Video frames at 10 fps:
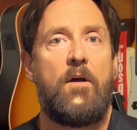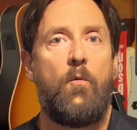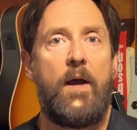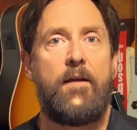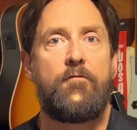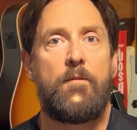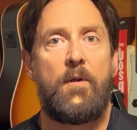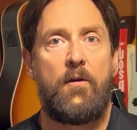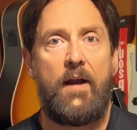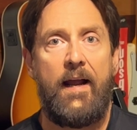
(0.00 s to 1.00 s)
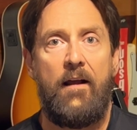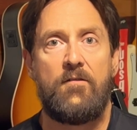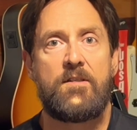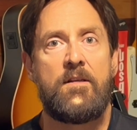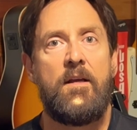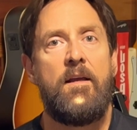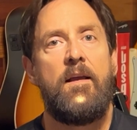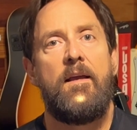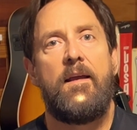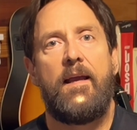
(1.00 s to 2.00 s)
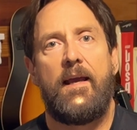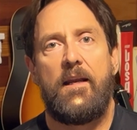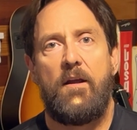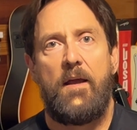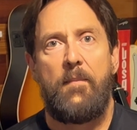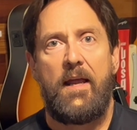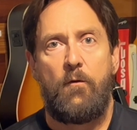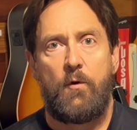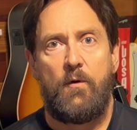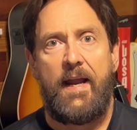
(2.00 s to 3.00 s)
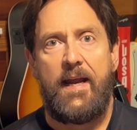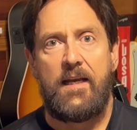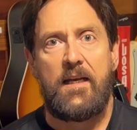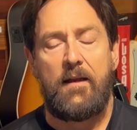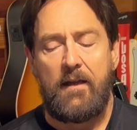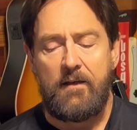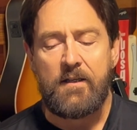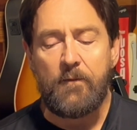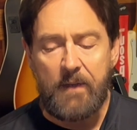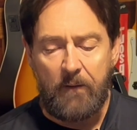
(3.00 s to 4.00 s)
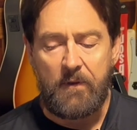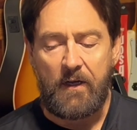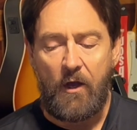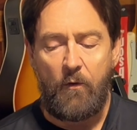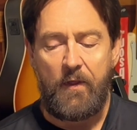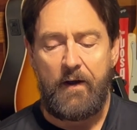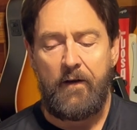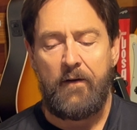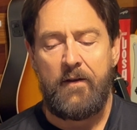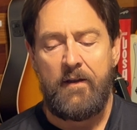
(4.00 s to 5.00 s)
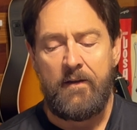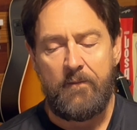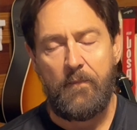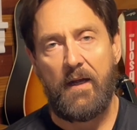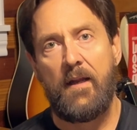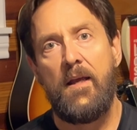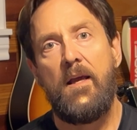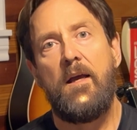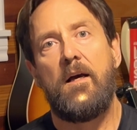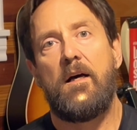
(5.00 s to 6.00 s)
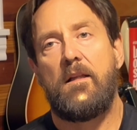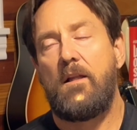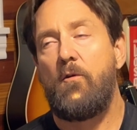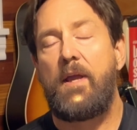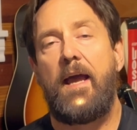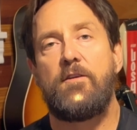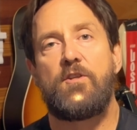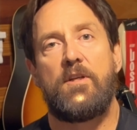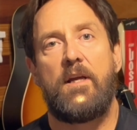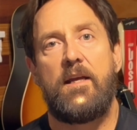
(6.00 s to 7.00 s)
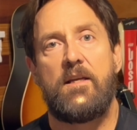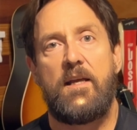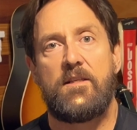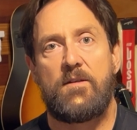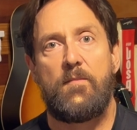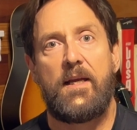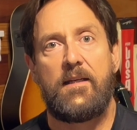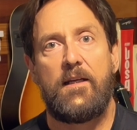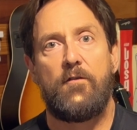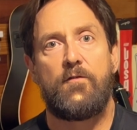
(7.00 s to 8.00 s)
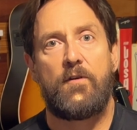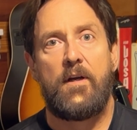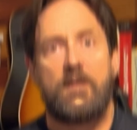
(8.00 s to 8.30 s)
away from her house, and it made it real handy to be able to go there. But location is a big deal for